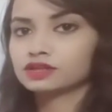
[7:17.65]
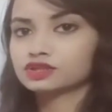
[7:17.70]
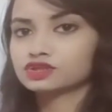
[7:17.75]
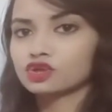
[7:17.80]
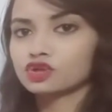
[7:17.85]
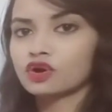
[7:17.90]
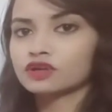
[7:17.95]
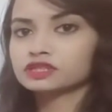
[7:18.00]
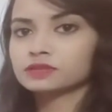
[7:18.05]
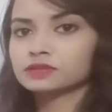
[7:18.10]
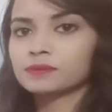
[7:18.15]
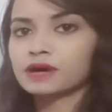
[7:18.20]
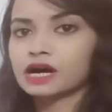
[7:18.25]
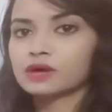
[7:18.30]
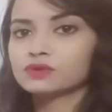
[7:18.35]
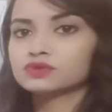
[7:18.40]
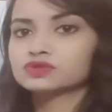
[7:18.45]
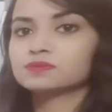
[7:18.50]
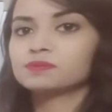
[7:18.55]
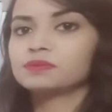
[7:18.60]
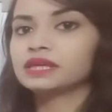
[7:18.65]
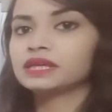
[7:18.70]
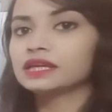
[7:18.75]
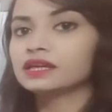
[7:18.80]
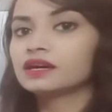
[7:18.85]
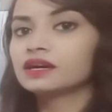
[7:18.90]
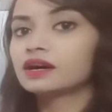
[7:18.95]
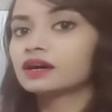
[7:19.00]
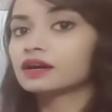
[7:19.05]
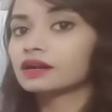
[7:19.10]
talked about
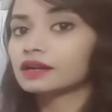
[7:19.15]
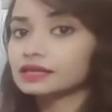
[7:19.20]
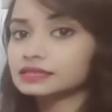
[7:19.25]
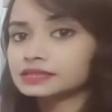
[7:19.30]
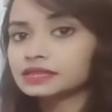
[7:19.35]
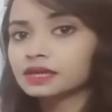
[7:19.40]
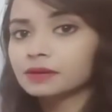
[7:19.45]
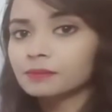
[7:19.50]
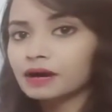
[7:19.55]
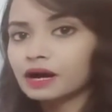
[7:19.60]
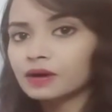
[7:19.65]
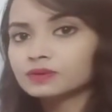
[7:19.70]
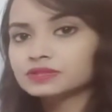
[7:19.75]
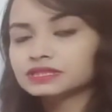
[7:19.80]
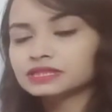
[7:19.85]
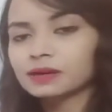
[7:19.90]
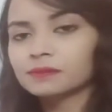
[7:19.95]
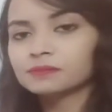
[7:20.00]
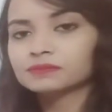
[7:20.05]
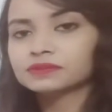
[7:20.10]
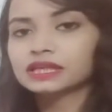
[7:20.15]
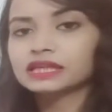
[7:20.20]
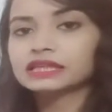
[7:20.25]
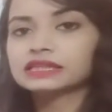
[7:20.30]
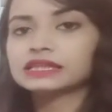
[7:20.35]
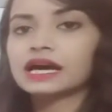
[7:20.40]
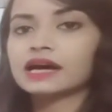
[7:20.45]
being crazy about something,